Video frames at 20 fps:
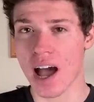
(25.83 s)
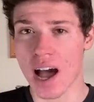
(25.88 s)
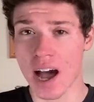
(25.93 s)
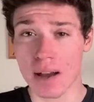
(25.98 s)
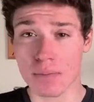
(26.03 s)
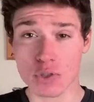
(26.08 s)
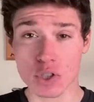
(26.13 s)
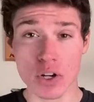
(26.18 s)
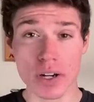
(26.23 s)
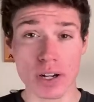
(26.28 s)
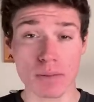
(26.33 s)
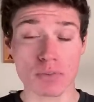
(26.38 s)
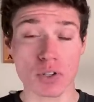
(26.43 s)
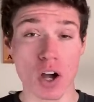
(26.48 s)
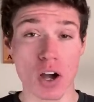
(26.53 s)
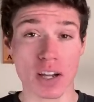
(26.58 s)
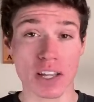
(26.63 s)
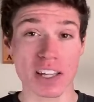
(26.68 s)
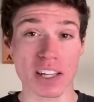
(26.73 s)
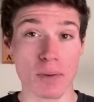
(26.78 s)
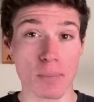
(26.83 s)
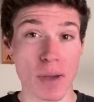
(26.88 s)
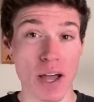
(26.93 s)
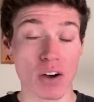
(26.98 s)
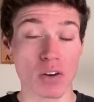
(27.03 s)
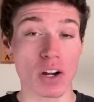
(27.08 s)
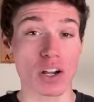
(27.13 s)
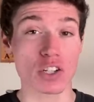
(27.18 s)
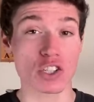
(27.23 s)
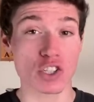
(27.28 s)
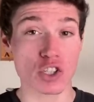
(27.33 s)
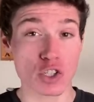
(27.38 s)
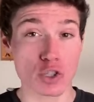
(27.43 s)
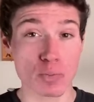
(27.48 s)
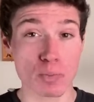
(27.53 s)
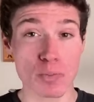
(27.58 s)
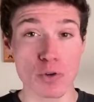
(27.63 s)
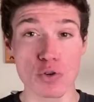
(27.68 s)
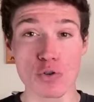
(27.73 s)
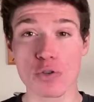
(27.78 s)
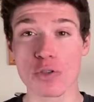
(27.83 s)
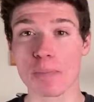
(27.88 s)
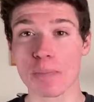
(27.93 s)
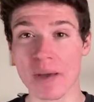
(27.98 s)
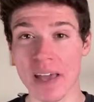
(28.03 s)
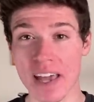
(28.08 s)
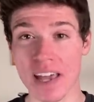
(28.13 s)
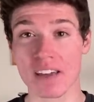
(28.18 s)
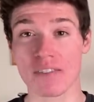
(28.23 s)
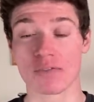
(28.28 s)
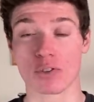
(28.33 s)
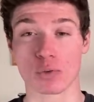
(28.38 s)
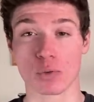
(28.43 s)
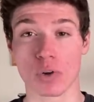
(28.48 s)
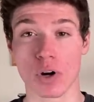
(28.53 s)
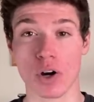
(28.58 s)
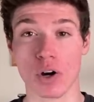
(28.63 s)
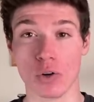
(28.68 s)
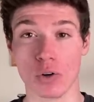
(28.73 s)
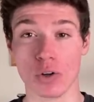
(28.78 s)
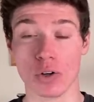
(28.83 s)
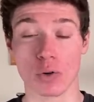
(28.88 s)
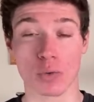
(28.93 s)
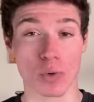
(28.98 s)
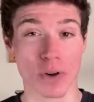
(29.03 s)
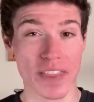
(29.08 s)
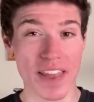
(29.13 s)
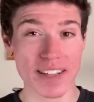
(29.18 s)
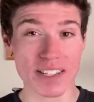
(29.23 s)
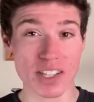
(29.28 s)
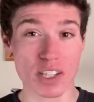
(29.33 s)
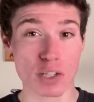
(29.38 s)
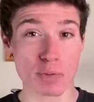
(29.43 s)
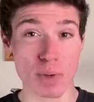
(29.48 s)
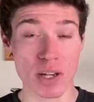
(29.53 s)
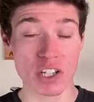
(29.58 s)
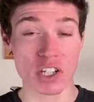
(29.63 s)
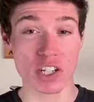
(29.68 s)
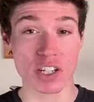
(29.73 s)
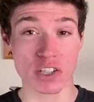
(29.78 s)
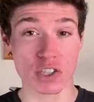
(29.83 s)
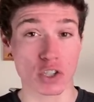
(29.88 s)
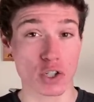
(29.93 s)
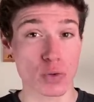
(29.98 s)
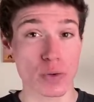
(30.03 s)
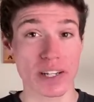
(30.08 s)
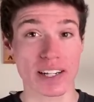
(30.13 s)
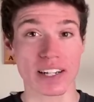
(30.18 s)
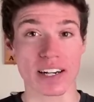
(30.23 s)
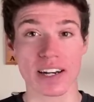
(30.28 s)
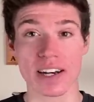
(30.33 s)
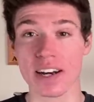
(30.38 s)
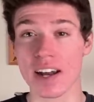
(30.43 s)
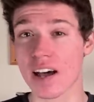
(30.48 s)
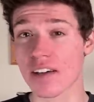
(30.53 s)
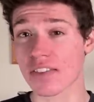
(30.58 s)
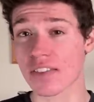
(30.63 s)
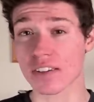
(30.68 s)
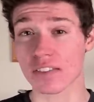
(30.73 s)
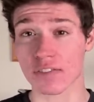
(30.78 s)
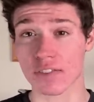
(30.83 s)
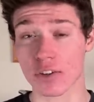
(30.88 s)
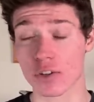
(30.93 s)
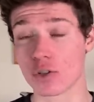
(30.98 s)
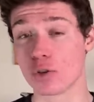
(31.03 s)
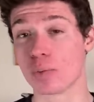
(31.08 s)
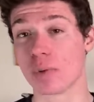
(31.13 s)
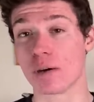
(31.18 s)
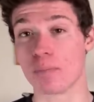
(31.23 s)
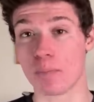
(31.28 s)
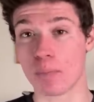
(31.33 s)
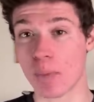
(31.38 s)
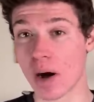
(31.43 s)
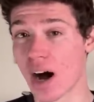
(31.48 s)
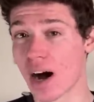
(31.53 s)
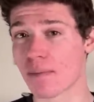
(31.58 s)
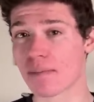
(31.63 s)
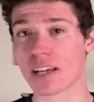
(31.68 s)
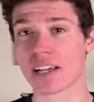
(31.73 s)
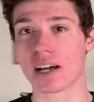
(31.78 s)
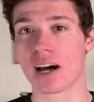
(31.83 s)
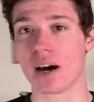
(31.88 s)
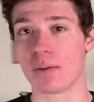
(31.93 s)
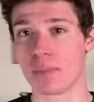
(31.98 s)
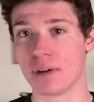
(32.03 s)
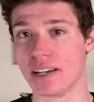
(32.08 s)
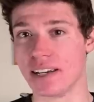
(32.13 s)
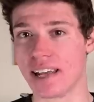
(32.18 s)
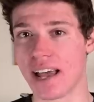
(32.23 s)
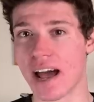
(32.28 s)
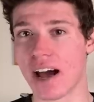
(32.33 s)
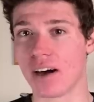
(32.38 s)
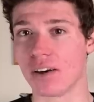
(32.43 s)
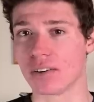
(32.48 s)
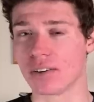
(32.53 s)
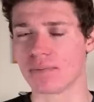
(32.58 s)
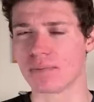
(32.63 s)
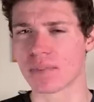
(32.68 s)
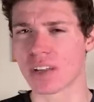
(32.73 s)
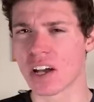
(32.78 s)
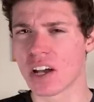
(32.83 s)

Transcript: I'm straight up talking about a smooth paved road, where that suspension is doing nothing for you but bobbing up and down.